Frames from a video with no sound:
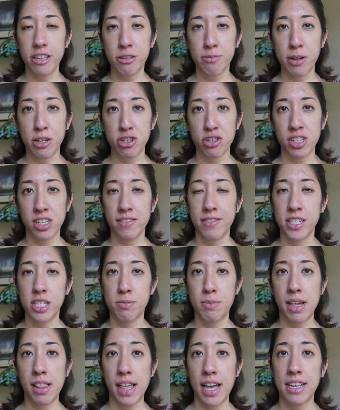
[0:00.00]
especially if
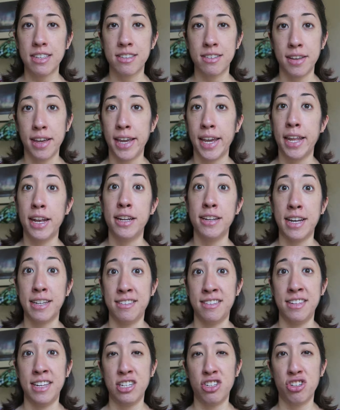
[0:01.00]
it's my last night in a
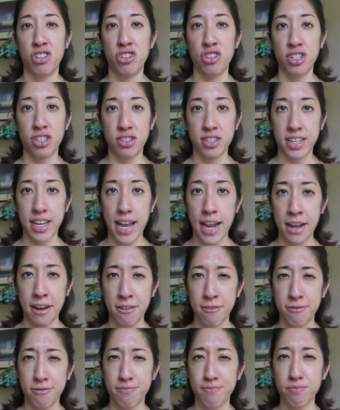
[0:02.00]
destination, just to kind
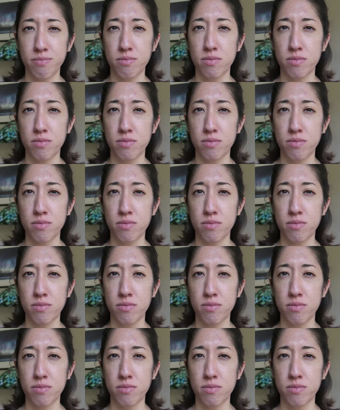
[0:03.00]
of